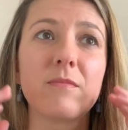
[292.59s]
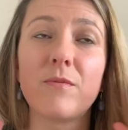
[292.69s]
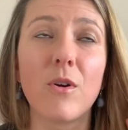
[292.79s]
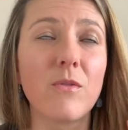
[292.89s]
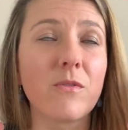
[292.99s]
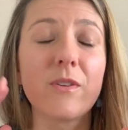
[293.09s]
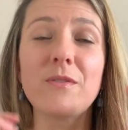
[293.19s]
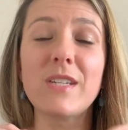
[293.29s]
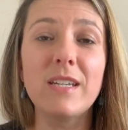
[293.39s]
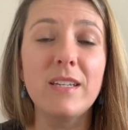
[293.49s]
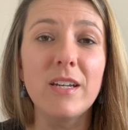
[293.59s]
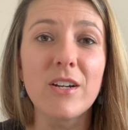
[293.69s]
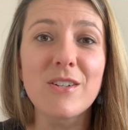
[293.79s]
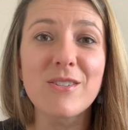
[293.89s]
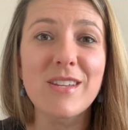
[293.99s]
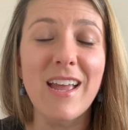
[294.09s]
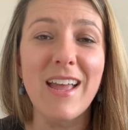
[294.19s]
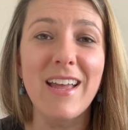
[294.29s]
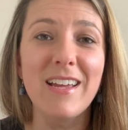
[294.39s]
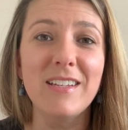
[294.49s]
over 15 years,
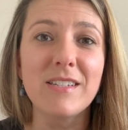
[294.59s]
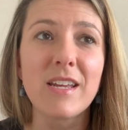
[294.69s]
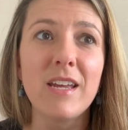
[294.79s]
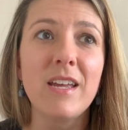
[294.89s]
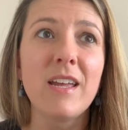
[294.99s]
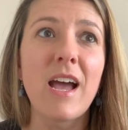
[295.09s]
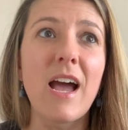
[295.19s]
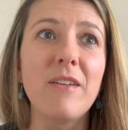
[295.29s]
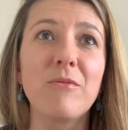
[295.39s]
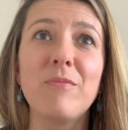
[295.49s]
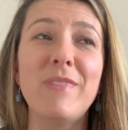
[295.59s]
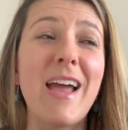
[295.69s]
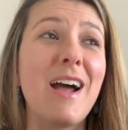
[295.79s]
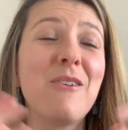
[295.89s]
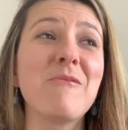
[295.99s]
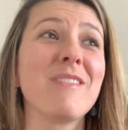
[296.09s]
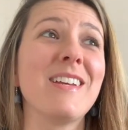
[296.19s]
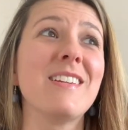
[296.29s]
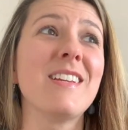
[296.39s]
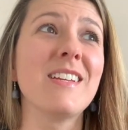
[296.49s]
and now
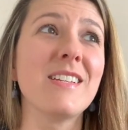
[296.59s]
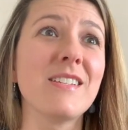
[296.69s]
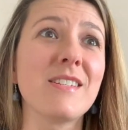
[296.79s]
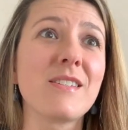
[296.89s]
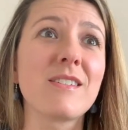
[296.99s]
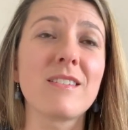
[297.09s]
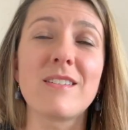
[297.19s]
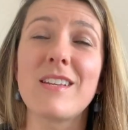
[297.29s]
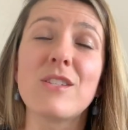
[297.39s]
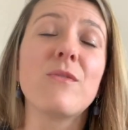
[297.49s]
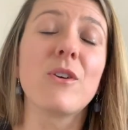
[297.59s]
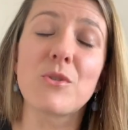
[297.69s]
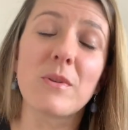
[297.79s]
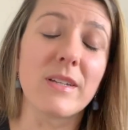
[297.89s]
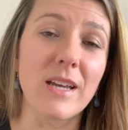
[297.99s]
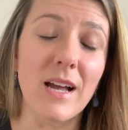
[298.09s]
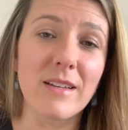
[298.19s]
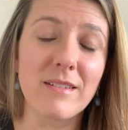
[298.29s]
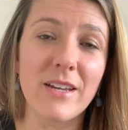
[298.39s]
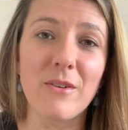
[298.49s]
it's virtually
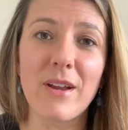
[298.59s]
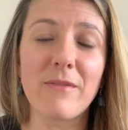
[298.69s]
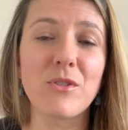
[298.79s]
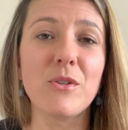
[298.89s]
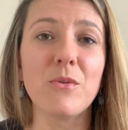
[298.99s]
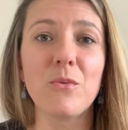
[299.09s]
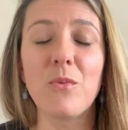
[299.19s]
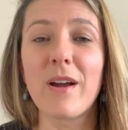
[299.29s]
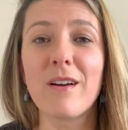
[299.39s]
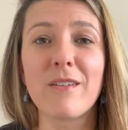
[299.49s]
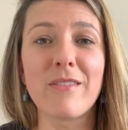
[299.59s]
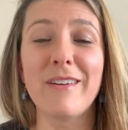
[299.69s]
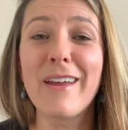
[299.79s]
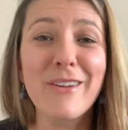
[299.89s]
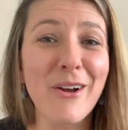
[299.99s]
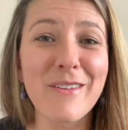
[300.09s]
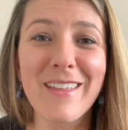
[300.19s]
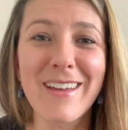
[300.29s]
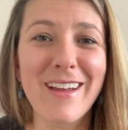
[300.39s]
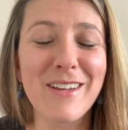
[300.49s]
gone. I don't have to wear the night guard
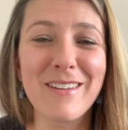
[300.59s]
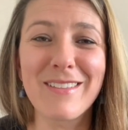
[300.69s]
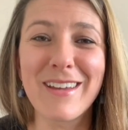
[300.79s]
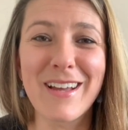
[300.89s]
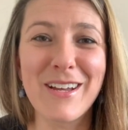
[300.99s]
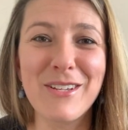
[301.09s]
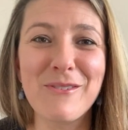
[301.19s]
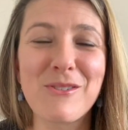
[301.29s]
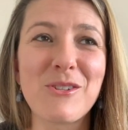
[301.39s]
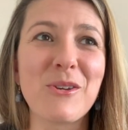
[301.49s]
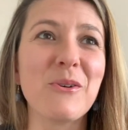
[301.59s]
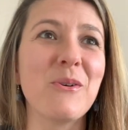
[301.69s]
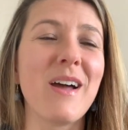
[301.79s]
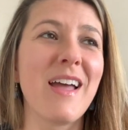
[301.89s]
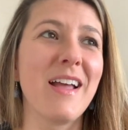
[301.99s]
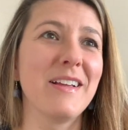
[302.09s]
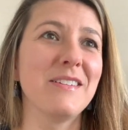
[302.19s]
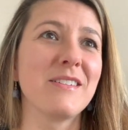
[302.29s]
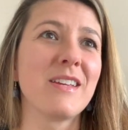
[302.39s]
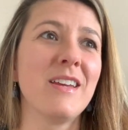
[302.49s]
like I used to,
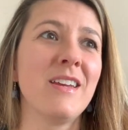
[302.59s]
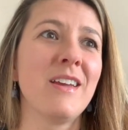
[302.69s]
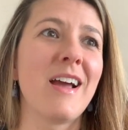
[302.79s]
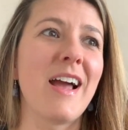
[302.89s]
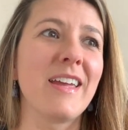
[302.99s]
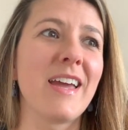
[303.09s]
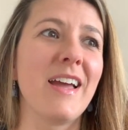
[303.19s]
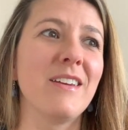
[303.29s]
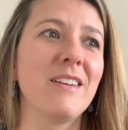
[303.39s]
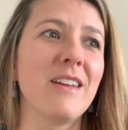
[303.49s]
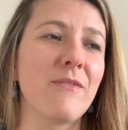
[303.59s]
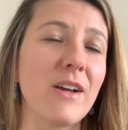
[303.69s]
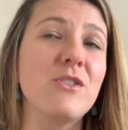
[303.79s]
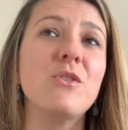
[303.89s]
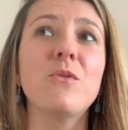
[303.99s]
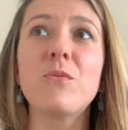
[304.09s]
and I can, if I do